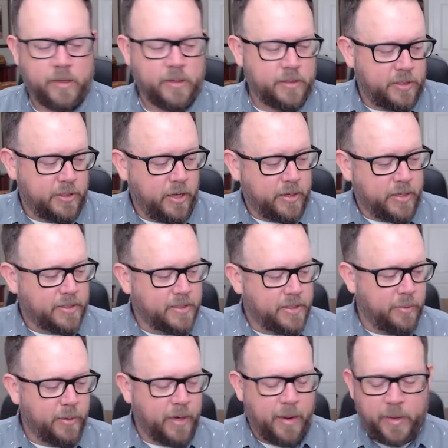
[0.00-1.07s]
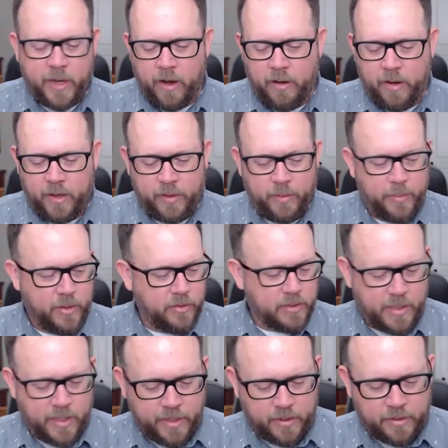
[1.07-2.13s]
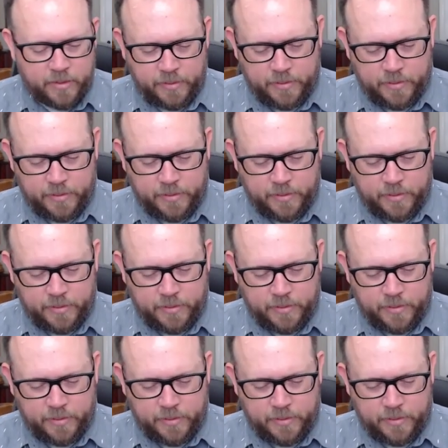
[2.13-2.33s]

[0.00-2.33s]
So y'all can see what I'm carrying the most now.